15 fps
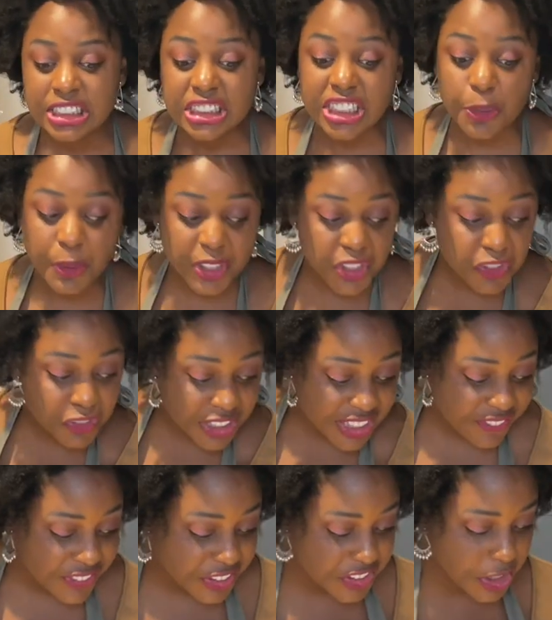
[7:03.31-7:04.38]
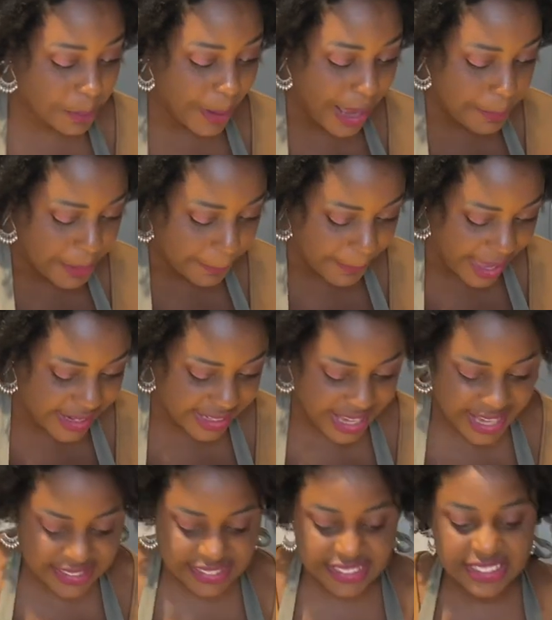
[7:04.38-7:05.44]
So when you refill your piping bag, it
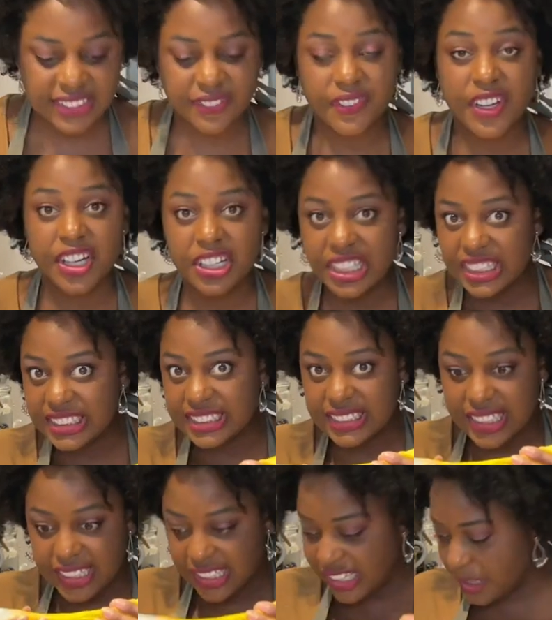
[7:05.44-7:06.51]
has this very sticky